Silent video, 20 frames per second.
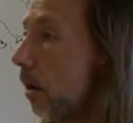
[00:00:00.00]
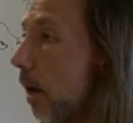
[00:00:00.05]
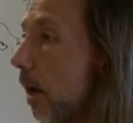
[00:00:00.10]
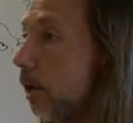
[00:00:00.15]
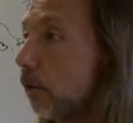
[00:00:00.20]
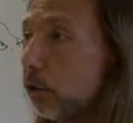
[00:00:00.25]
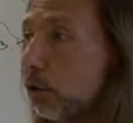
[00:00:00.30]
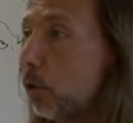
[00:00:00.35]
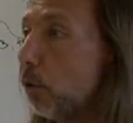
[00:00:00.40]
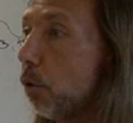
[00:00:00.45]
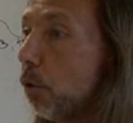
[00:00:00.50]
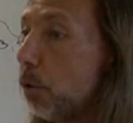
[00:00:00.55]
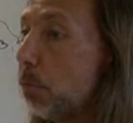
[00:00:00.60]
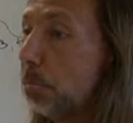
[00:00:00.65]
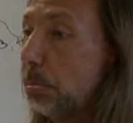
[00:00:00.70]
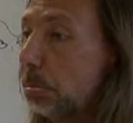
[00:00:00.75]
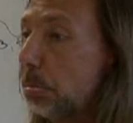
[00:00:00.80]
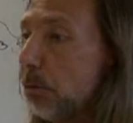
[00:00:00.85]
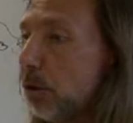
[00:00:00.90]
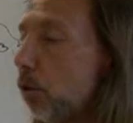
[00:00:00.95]
and so
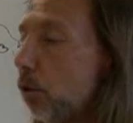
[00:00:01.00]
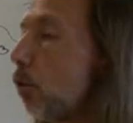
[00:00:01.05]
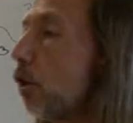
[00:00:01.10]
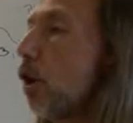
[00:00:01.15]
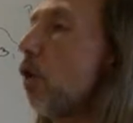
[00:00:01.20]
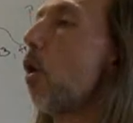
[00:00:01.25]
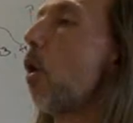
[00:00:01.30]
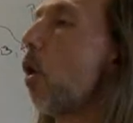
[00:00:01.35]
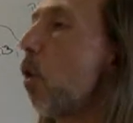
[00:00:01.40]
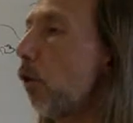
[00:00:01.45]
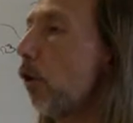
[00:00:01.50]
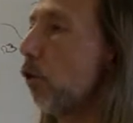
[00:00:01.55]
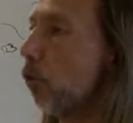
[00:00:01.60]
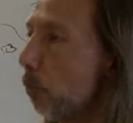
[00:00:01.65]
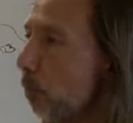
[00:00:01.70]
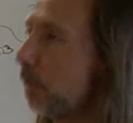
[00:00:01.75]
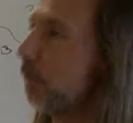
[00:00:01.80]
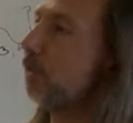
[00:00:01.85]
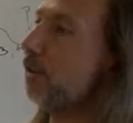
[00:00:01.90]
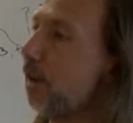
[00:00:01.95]
you can only do
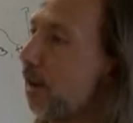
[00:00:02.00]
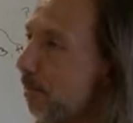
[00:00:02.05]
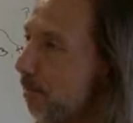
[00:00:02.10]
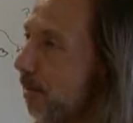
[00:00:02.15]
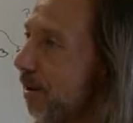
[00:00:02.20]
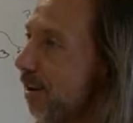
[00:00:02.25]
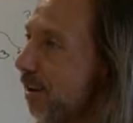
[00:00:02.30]
PCM.